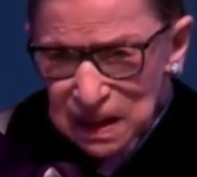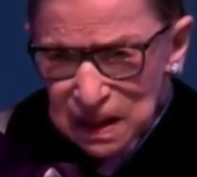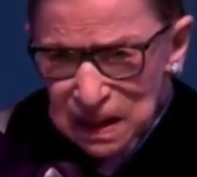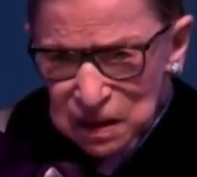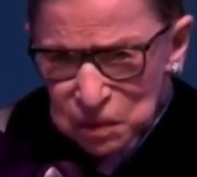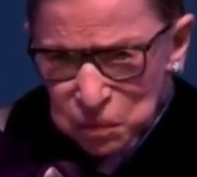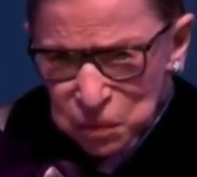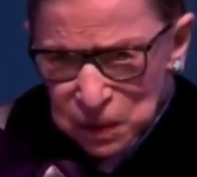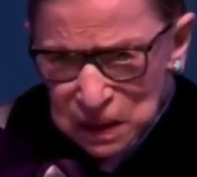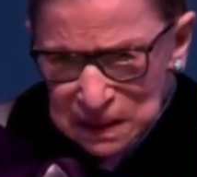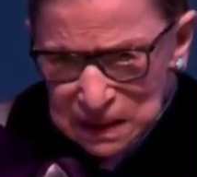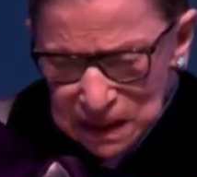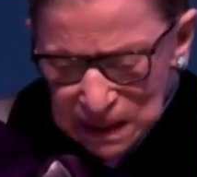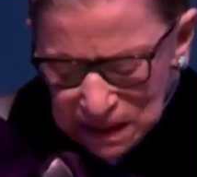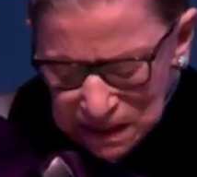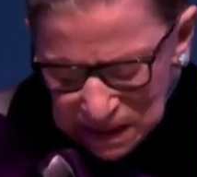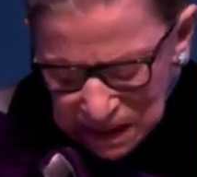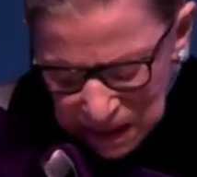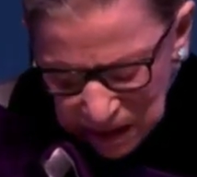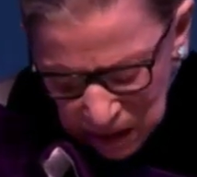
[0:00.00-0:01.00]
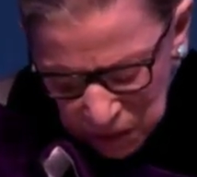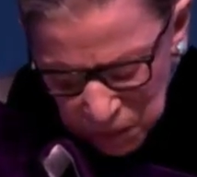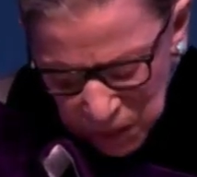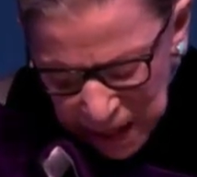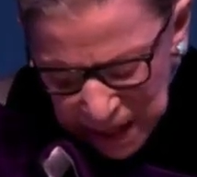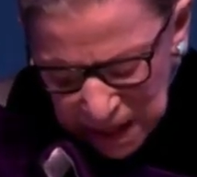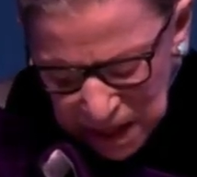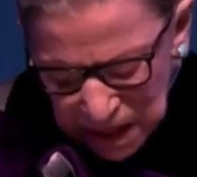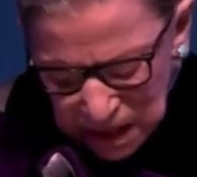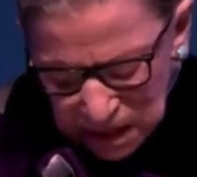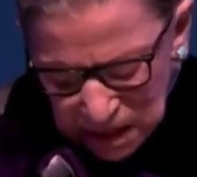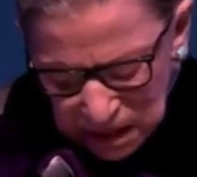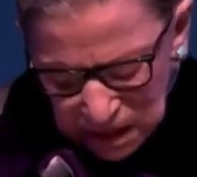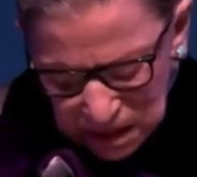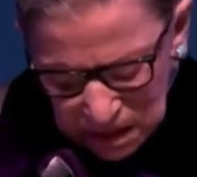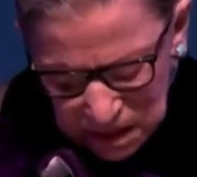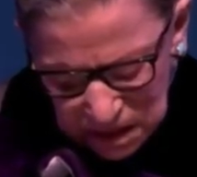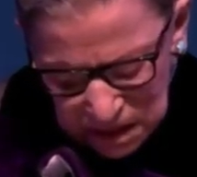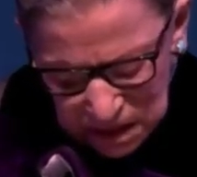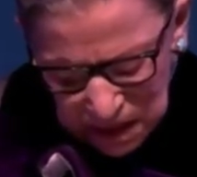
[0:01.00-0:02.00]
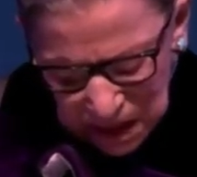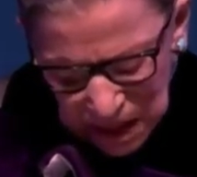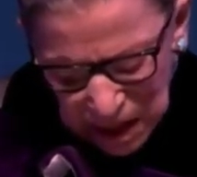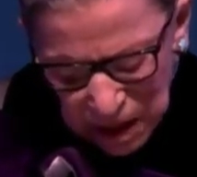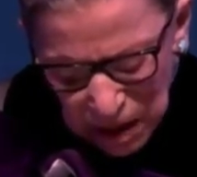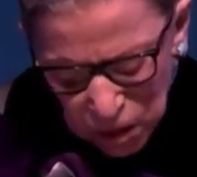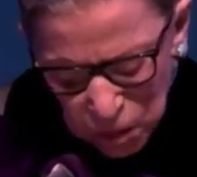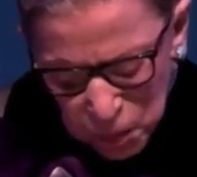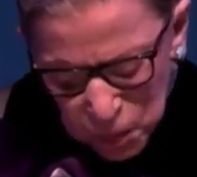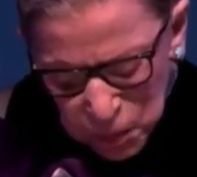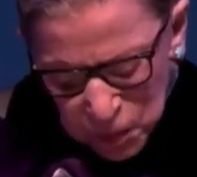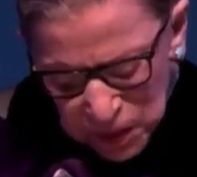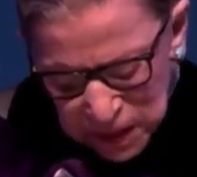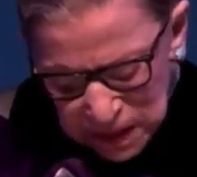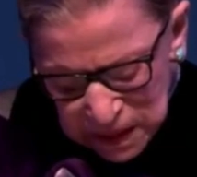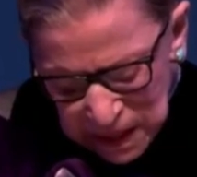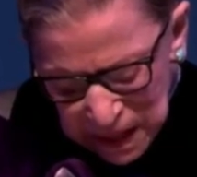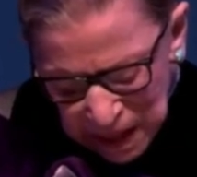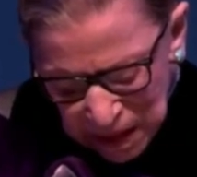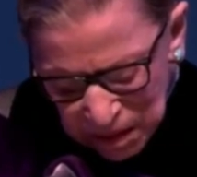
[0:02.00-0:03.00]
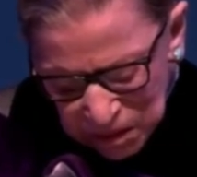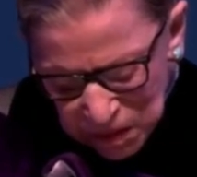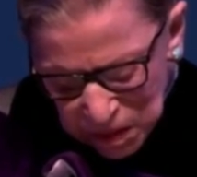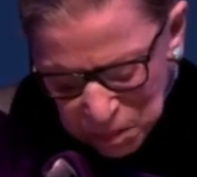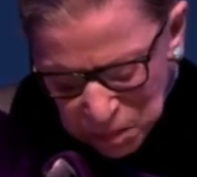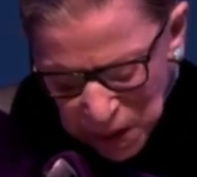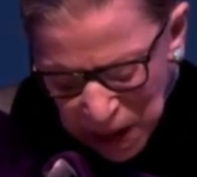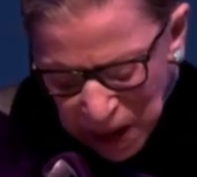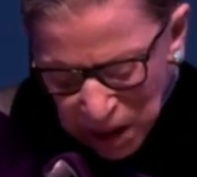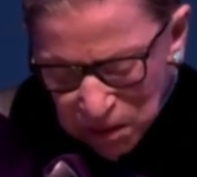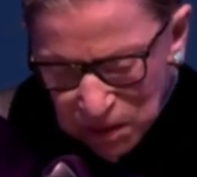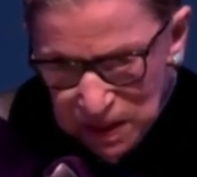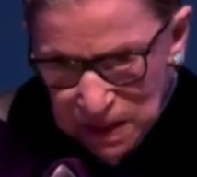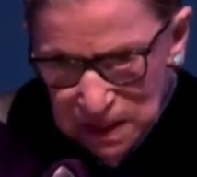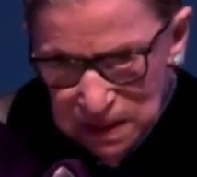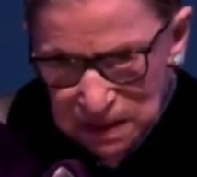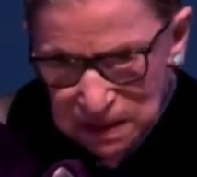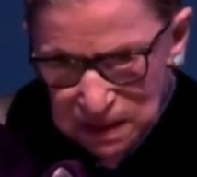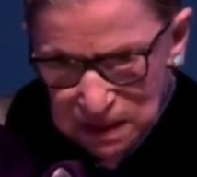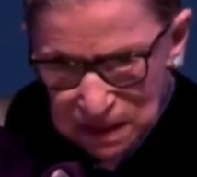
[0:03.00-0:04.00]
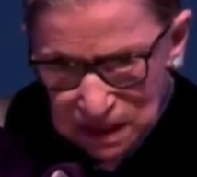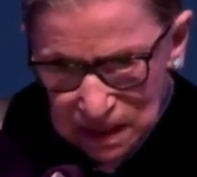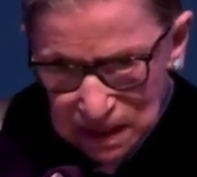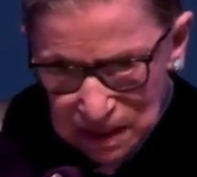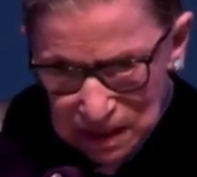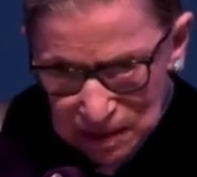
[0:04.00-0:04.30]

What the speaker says: It was exhilarating to help bring down the barriers